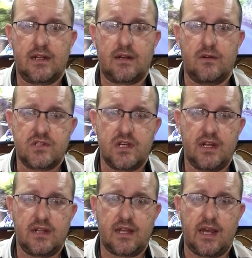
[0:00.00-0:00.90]

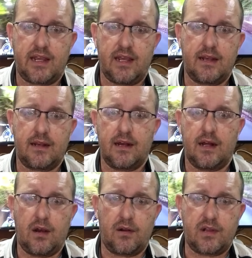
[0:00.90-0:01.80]
Consider
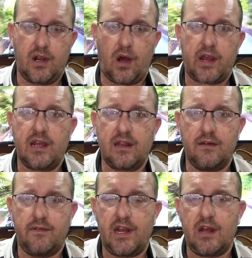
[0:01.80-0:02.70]
liking the
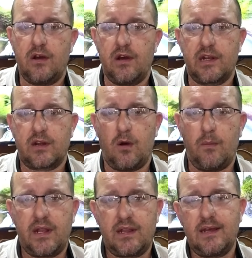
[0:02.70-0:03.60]
video and
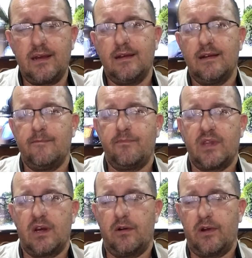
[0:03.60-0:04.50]
commenting.
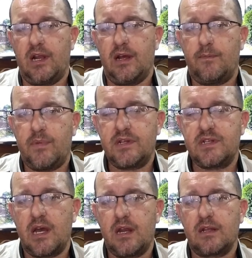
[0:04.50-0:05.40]
I really
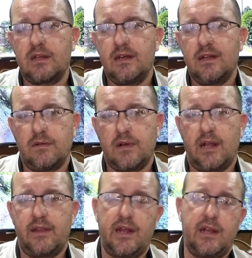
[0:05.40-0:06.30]
appreciate it.
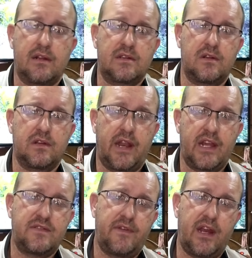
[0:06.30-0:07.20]
And then until the
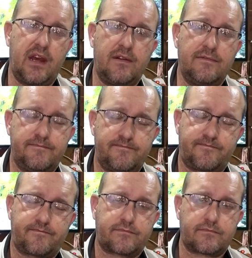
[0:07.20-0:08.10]
next video,
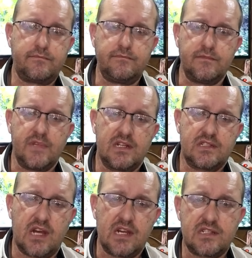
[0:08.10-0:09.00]

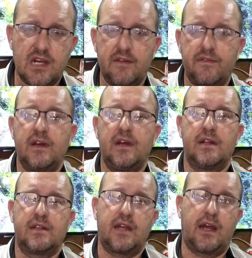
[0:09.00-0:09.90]
stay safe,
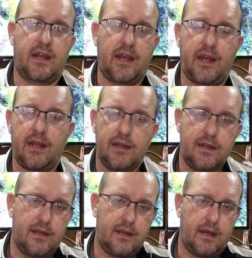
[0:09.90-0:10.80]
take care,
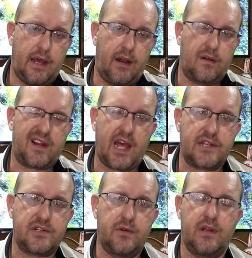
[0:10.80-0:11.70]
and I'll
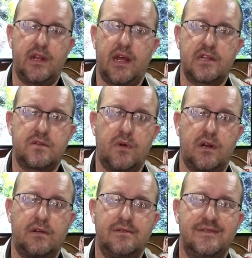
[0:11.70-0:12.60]
catch you in the next one.
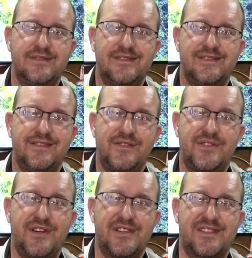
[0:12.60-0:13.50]

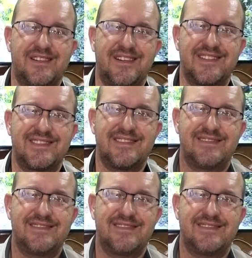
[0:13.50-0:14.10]
Cheers, guys.